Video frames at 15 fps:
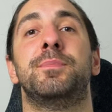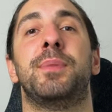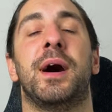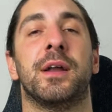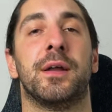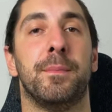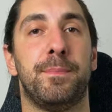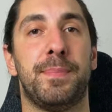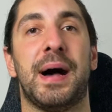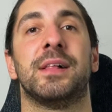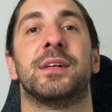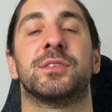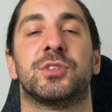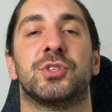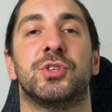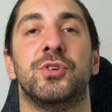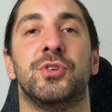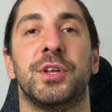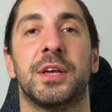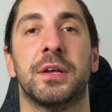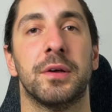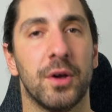but balanced
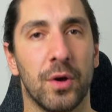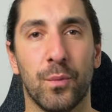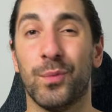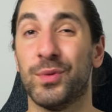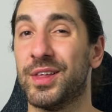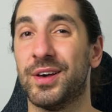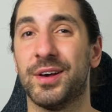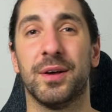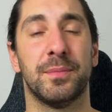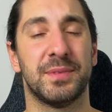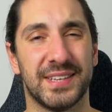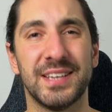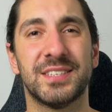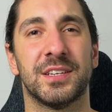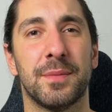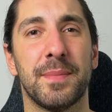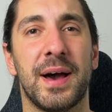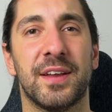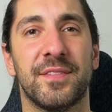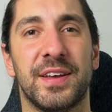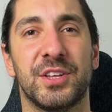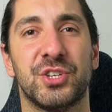tuning with a decent
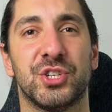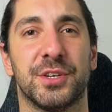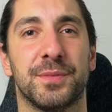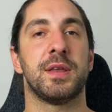amount of energy.